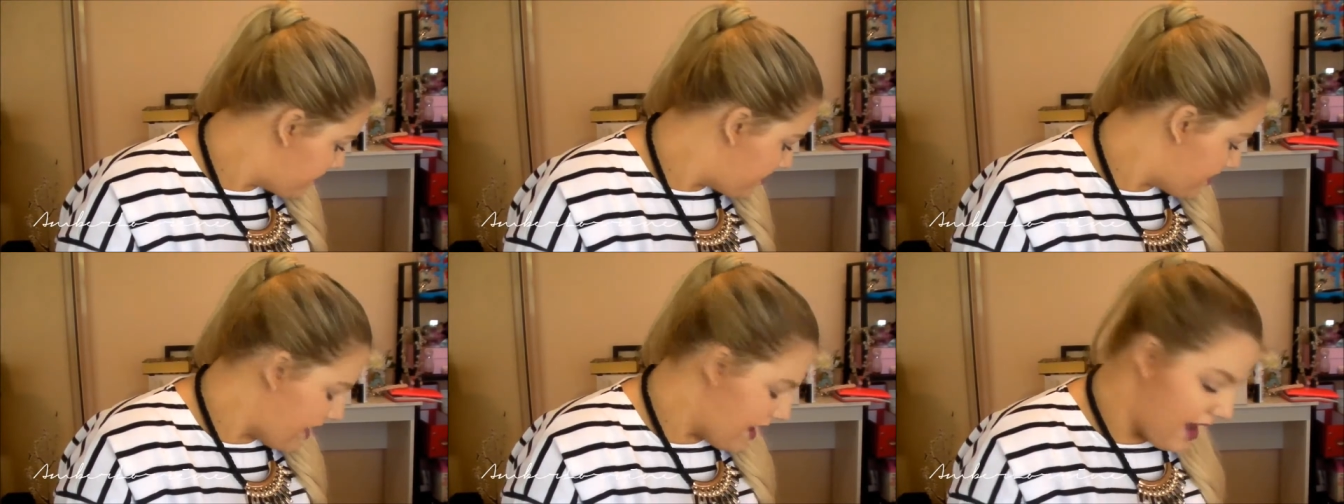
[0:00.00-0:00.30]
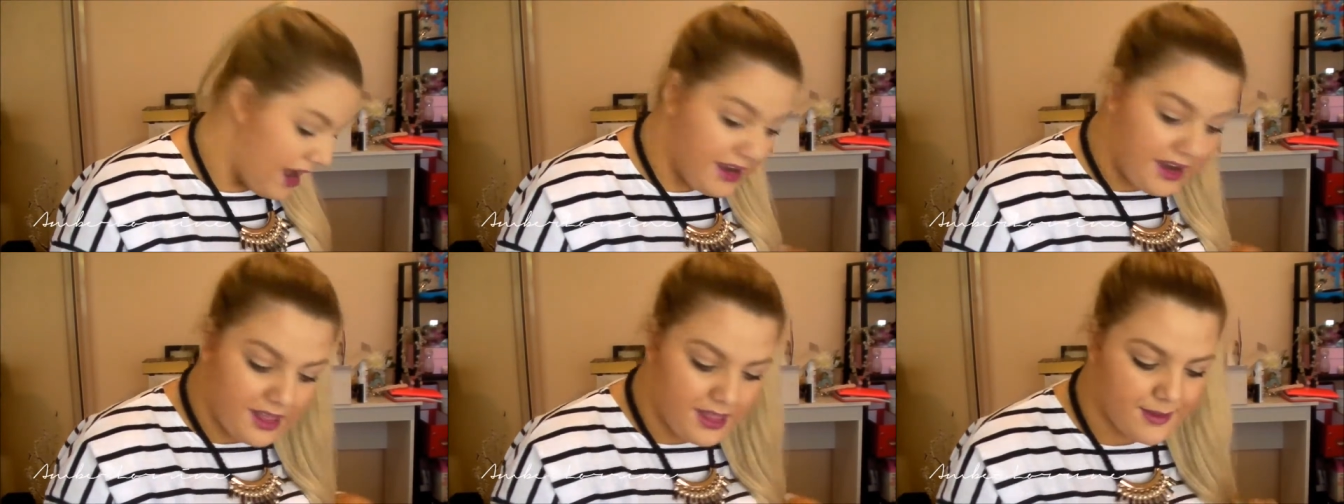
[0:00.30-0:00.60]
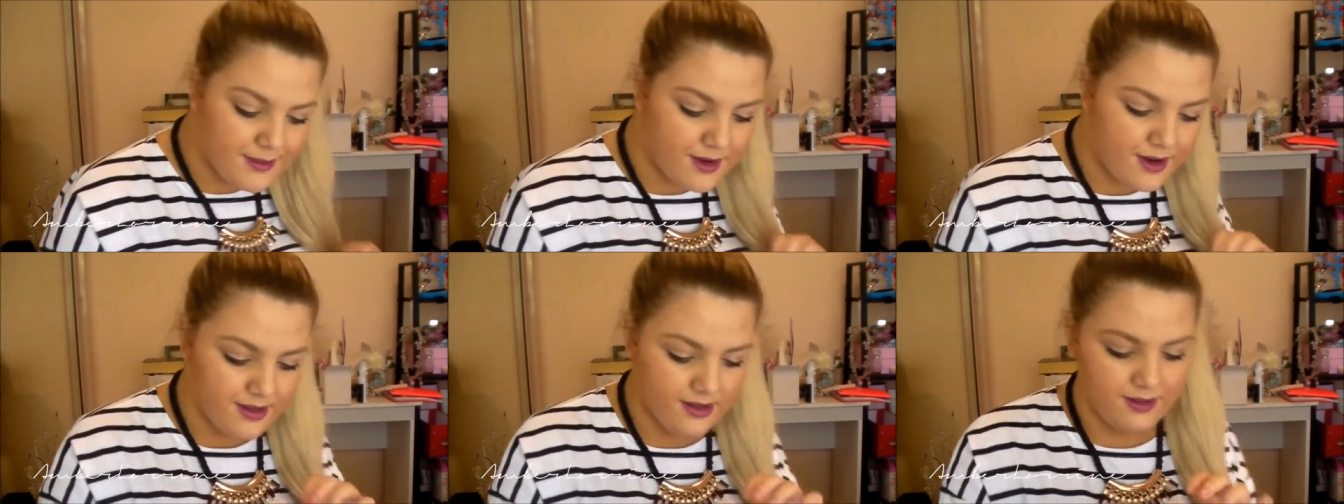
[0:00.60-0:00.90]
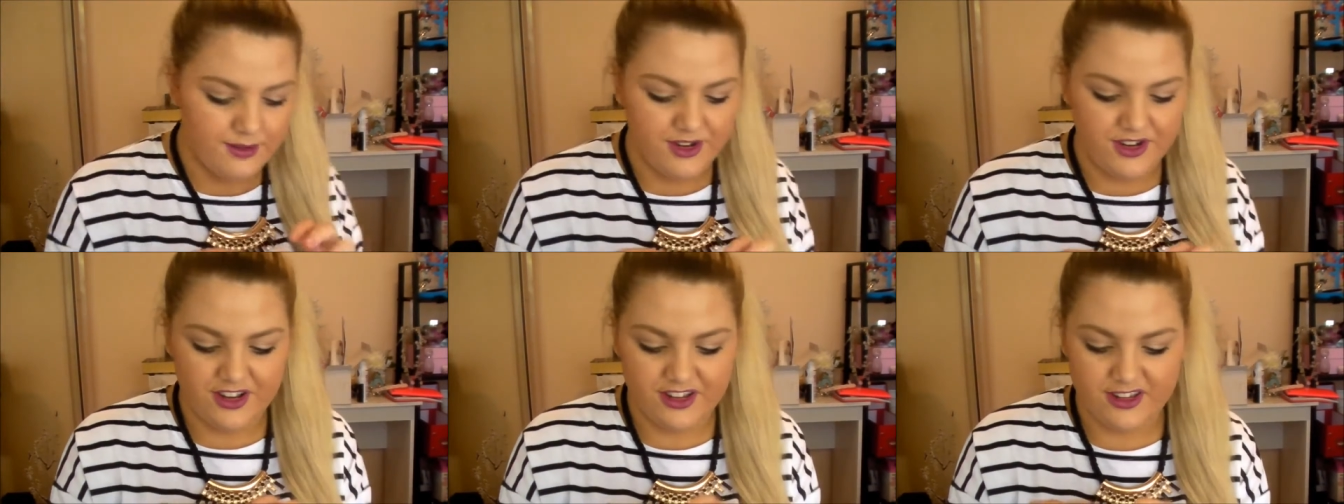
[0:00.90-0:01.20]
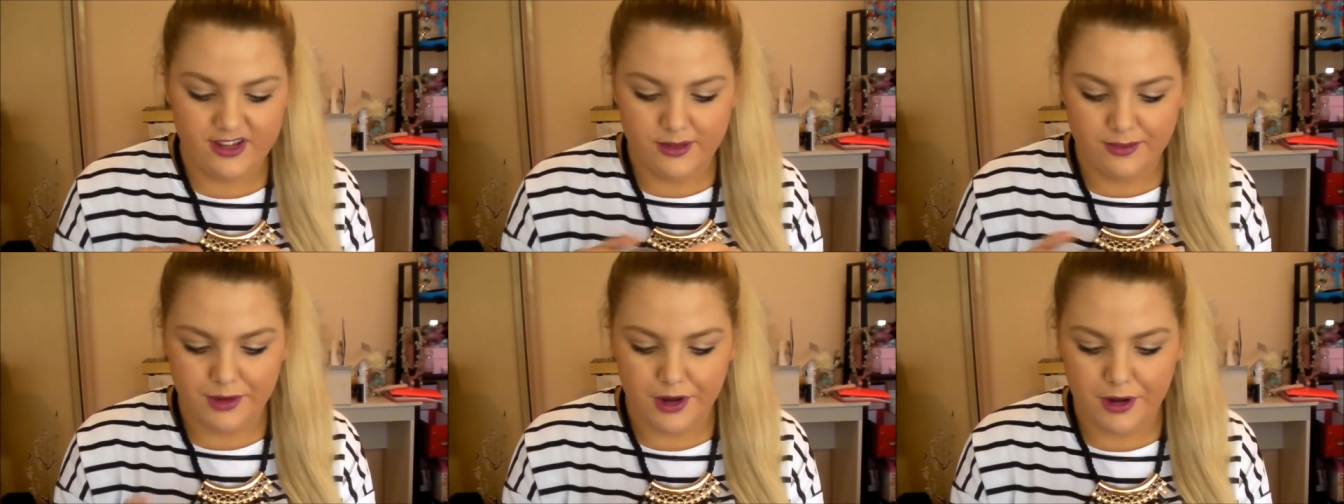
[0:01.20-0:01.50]
also another bronzer, which is
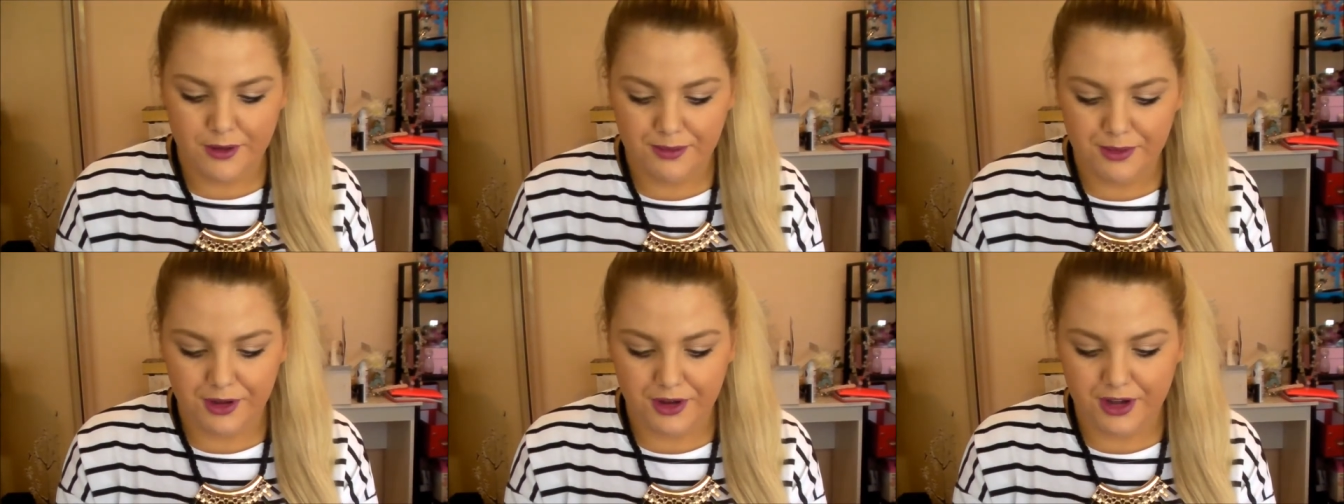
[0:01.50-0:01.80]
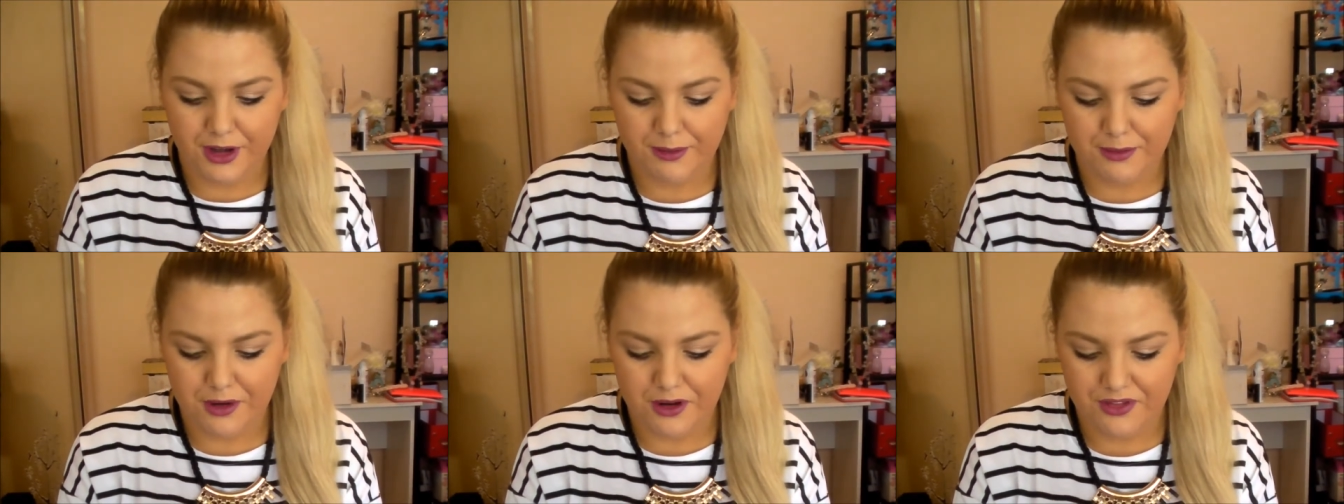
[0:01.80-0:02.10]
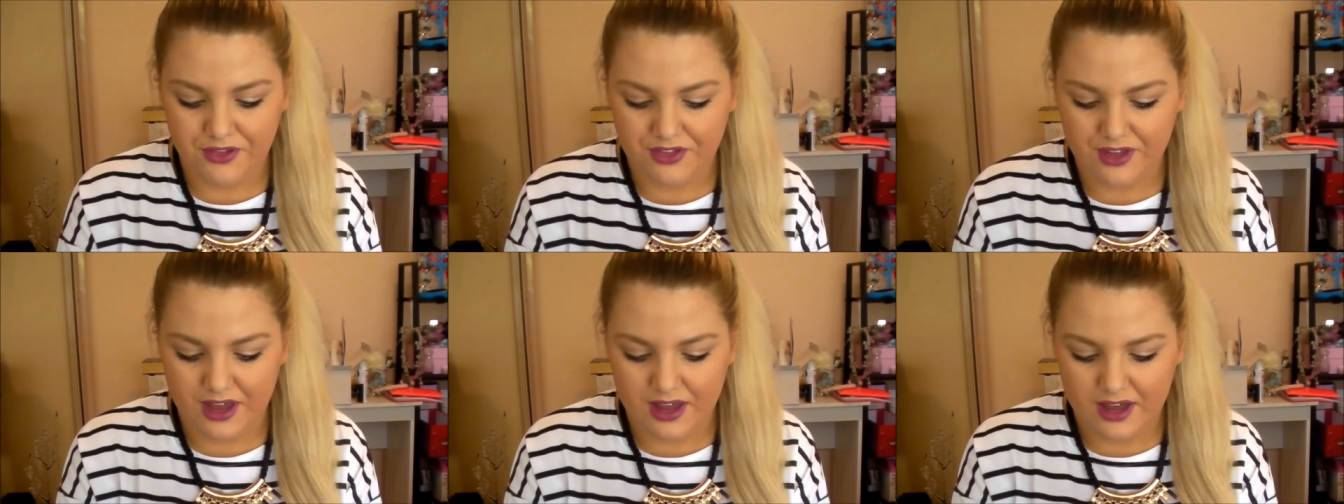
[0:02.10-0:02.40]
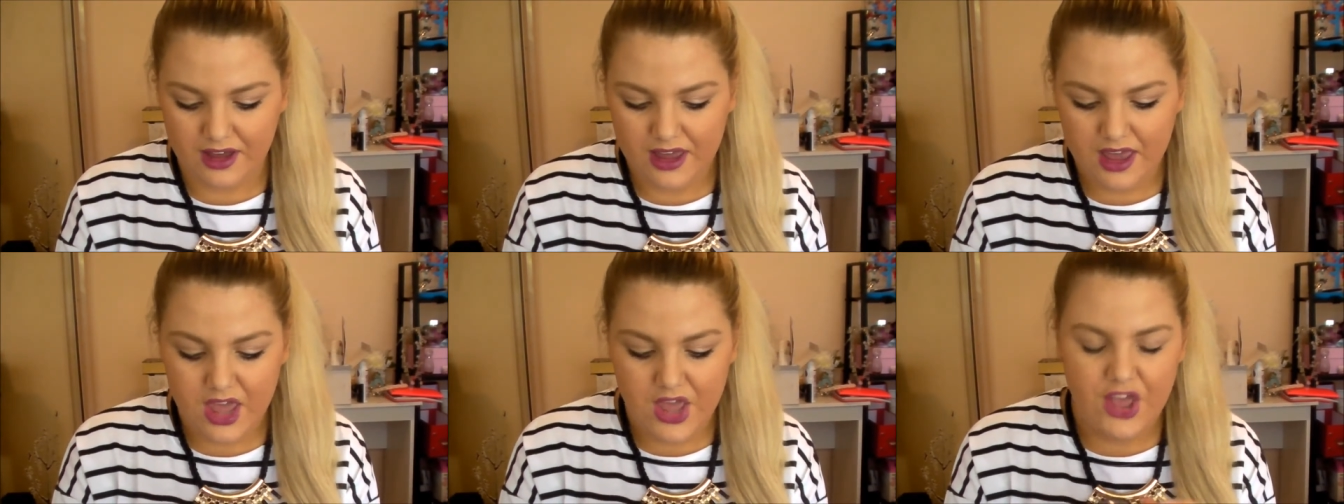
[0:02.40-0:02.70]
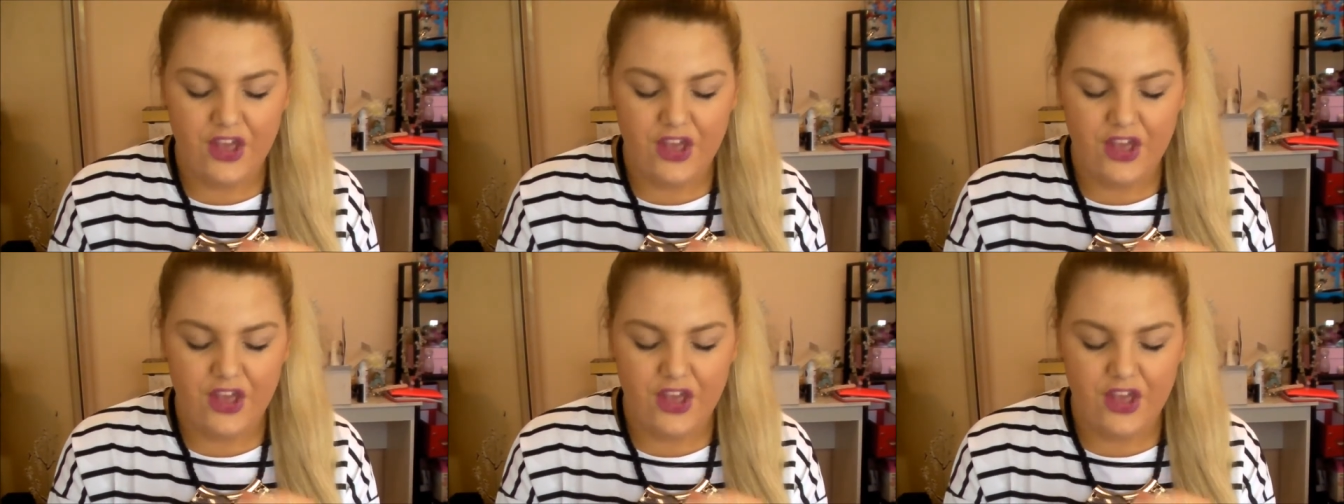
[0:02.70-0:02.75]
the Beauty bronzer.